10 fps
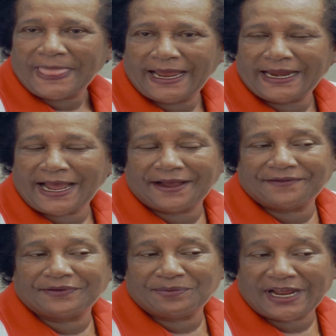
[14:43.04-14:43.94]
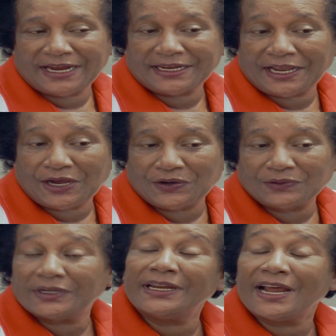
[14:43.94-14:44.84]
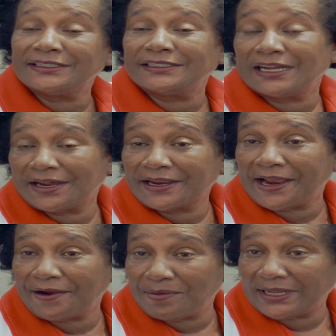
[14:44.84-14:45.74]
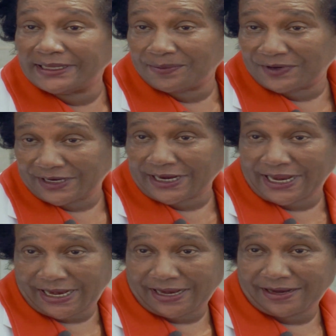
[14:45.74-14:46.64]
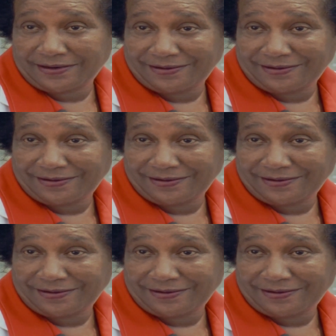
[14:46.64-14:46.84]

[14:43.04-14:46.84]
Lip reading: And from that day on, then I started carrying my lemon again.